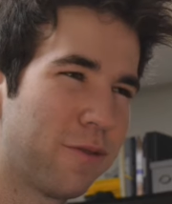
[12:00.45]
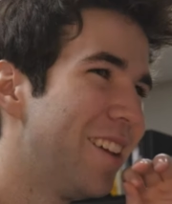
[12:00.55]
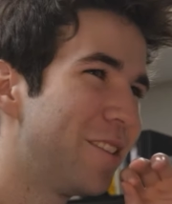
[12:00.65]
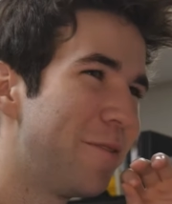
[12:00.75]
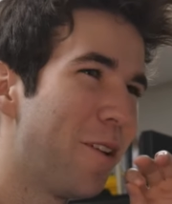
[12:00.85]

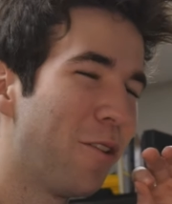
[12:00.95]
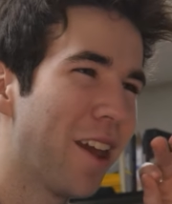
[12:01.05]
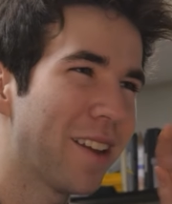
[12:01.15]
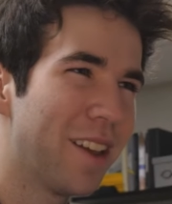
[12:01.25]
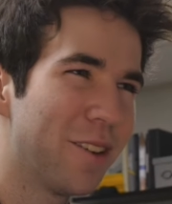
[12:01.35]
if you don't
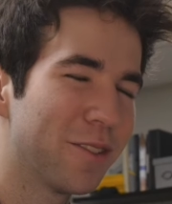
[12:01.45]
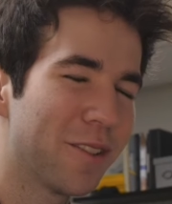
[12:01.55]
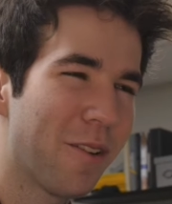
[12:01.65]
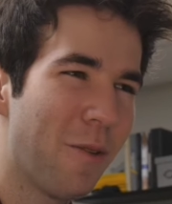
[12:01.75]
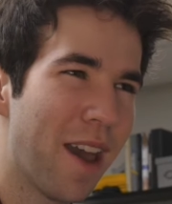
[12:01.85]
like needles,
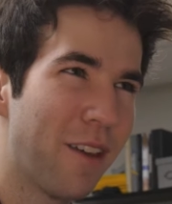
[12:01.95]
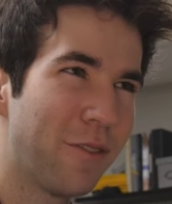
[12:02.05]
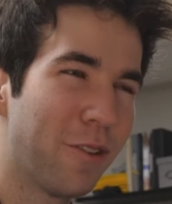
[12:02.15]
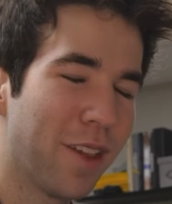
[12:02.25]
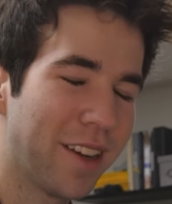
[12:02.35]
look away. If
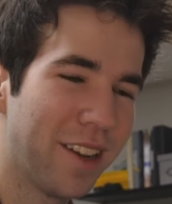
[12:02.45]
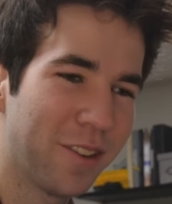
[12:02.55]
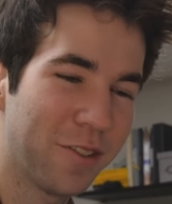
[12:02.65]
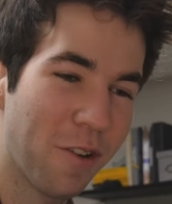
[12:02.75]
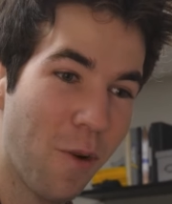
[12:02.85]
you don't like
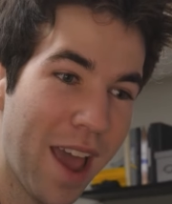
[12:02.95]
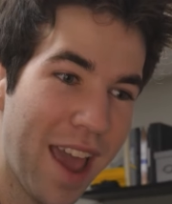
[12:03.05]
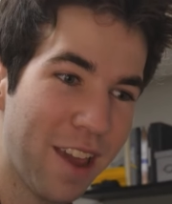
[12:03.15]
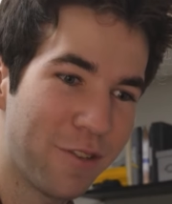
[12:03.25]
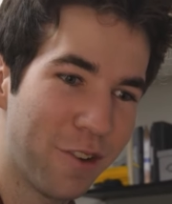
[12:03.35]
needles, look
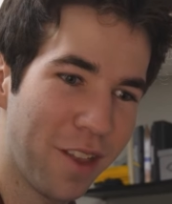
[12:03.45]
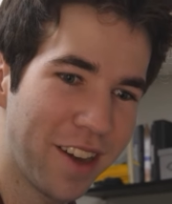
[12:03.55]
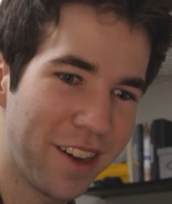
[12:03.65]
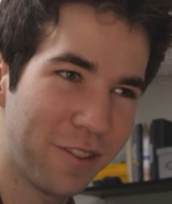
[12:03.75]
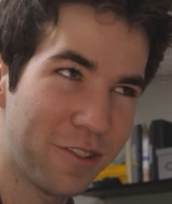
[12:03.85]
away. If you don't
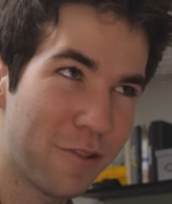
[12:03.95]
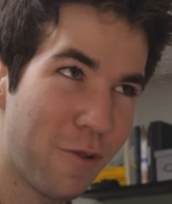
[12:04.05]
like needles, look